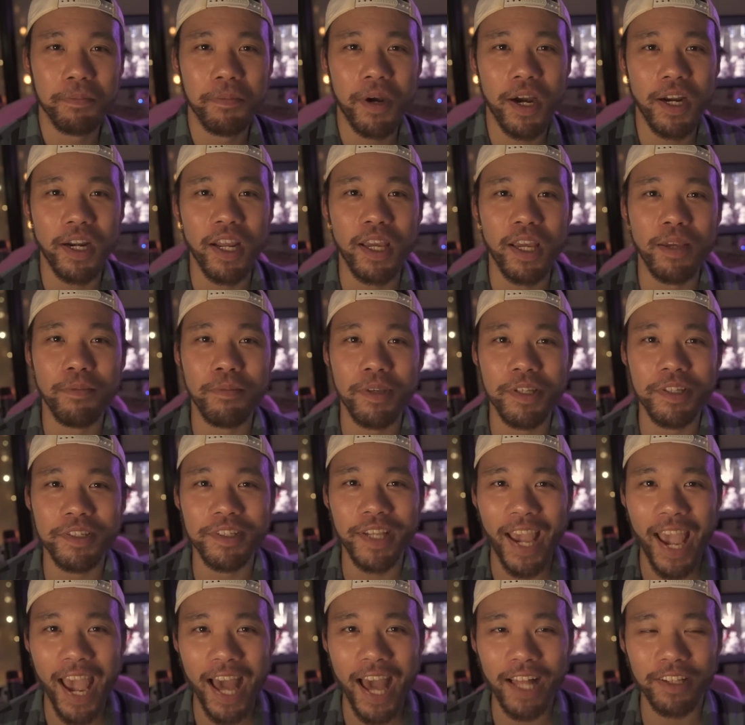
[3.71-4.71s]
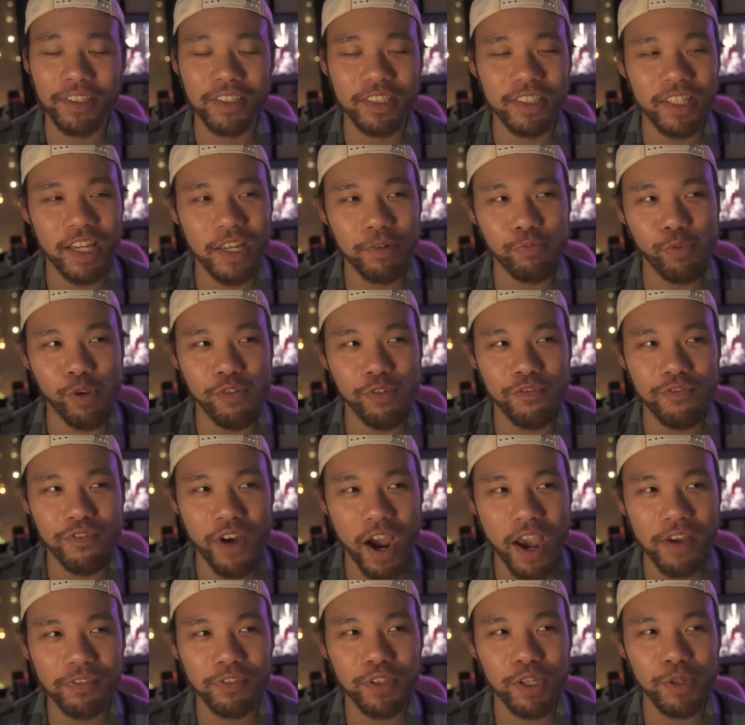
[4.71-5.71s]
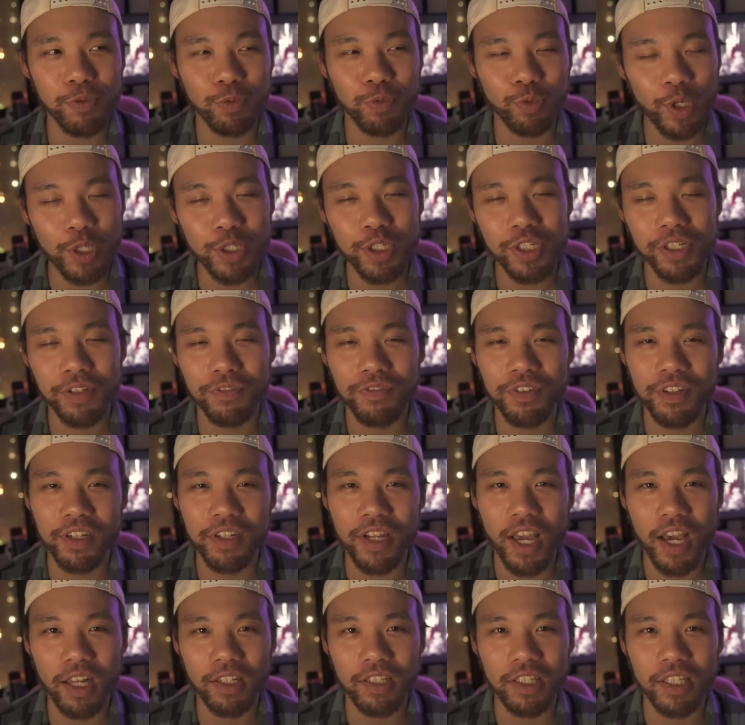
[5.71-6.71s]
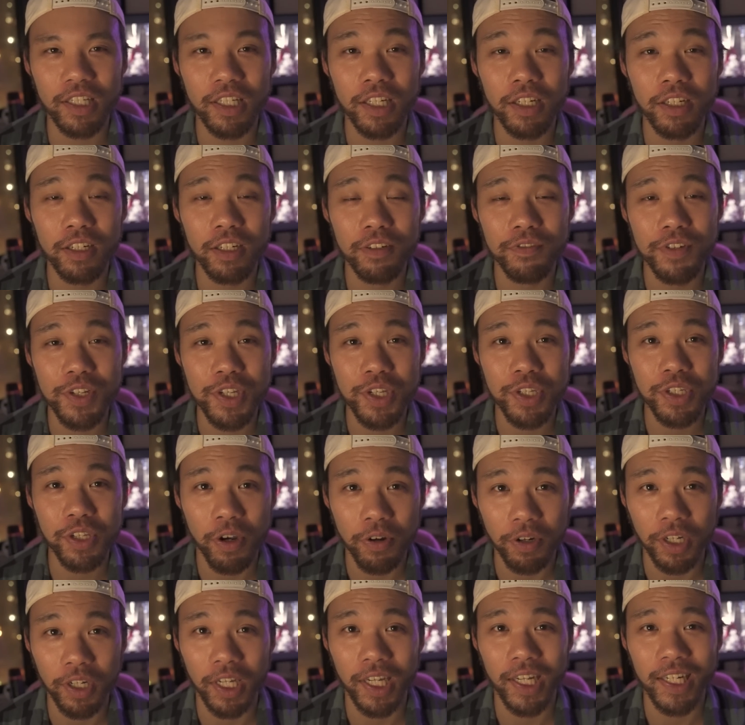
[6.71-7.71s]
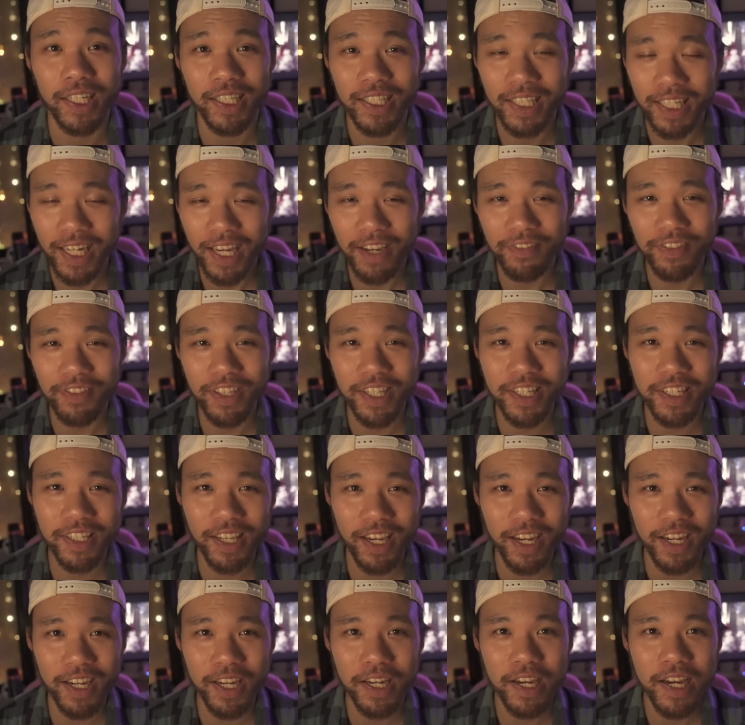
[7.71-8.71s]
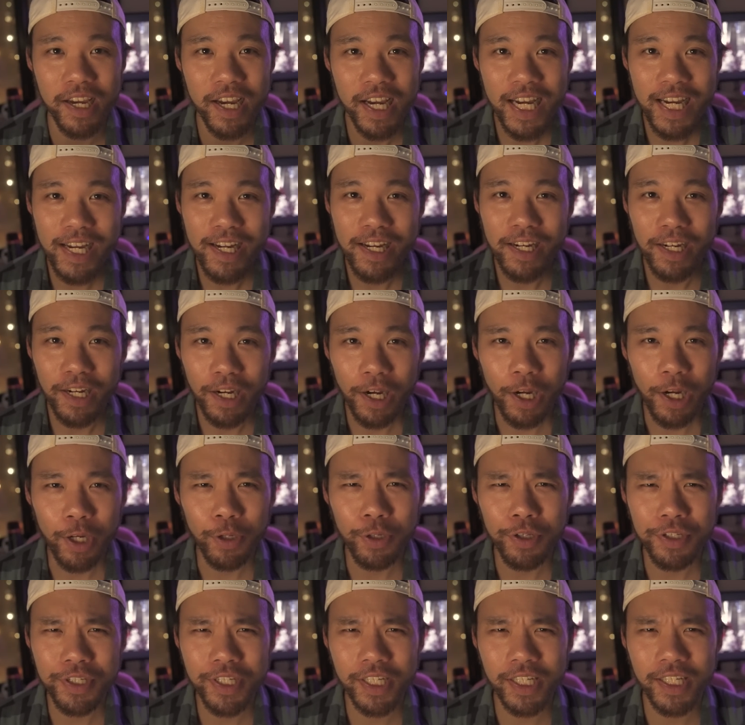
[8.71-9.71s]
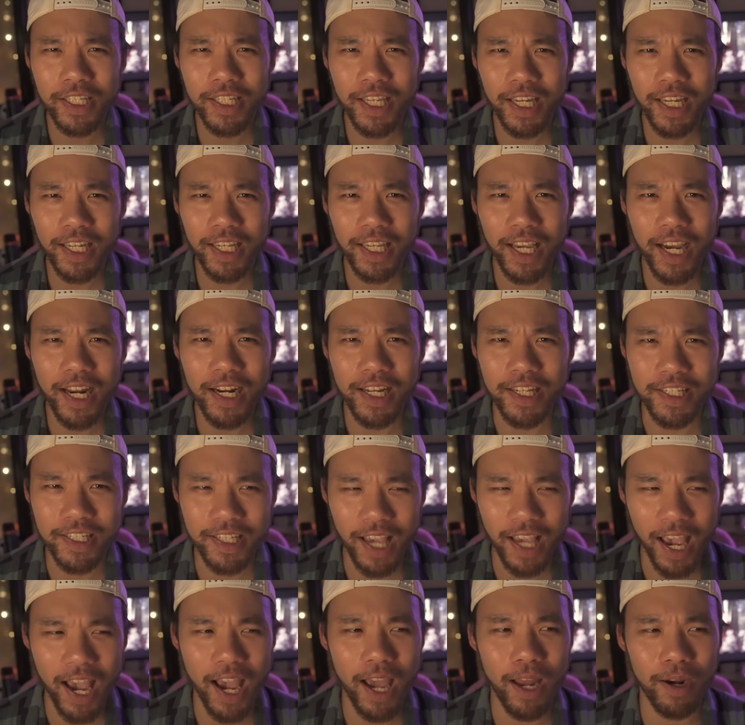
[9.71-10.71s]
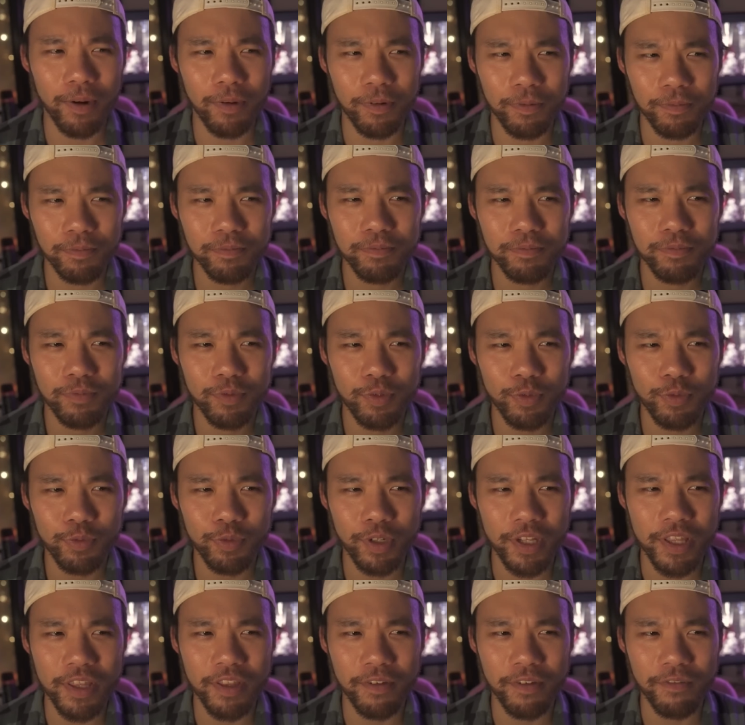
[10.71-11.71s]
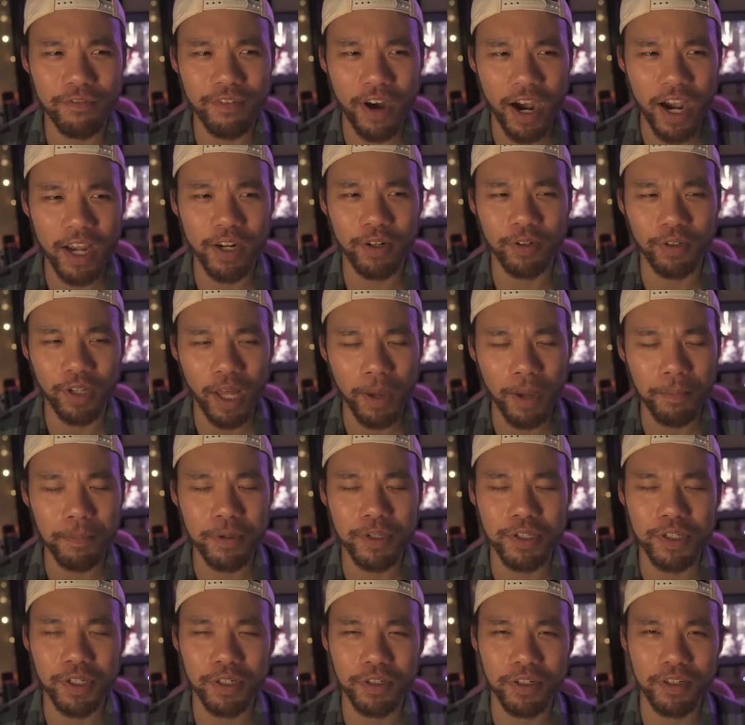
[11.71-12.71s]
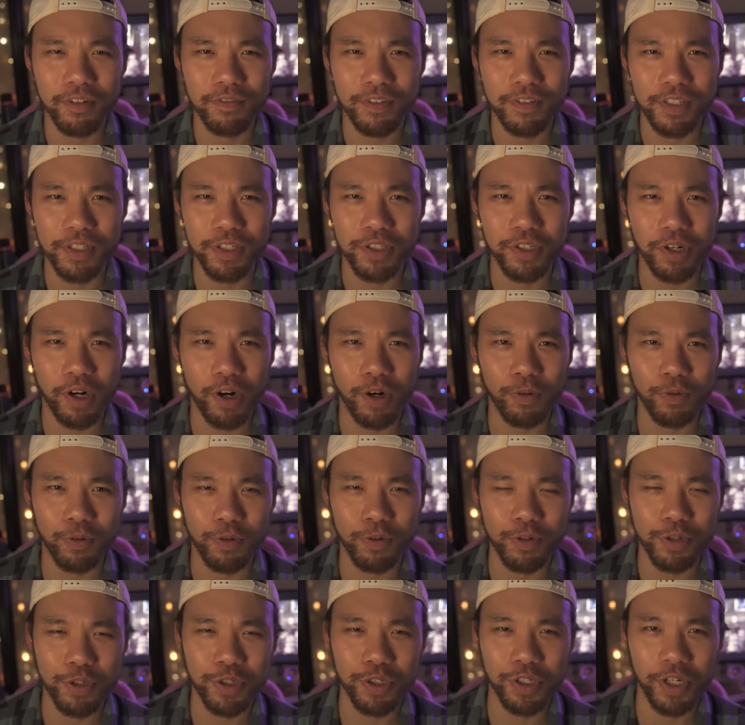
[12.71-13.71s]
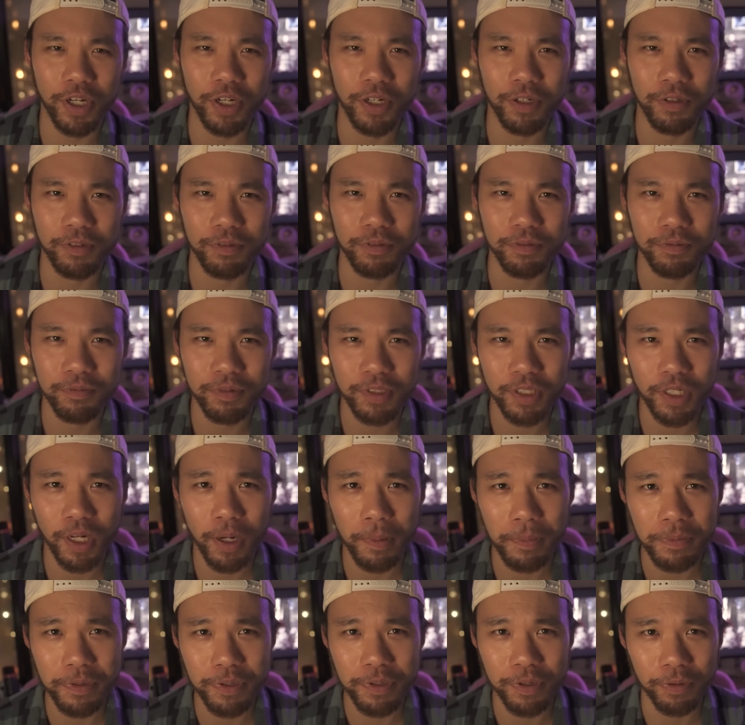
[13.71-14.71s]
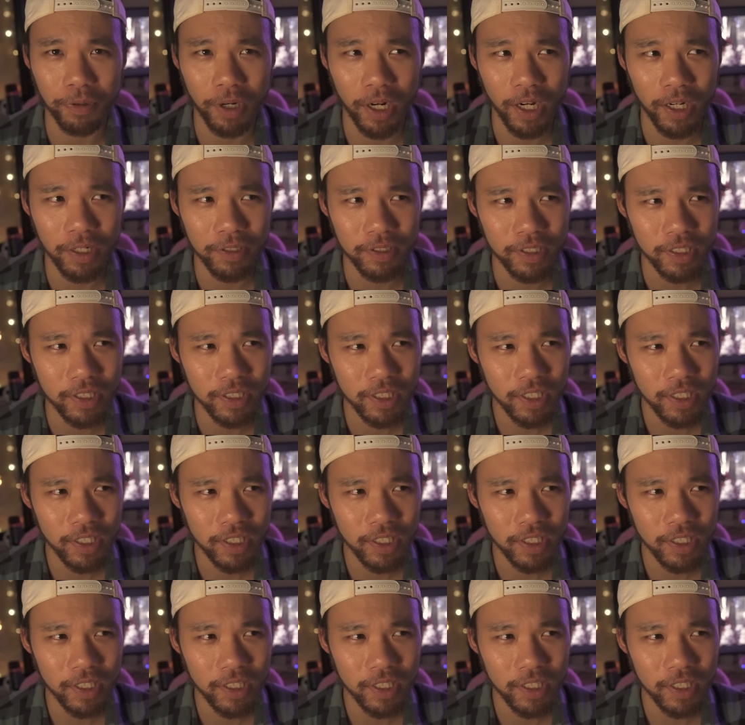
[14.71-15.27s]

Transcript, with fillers: My name is Alan, and we finally reached the finale of Ahsoka. And I have to say, I always get kind of sad when the final episode of a Star Wars show comes around.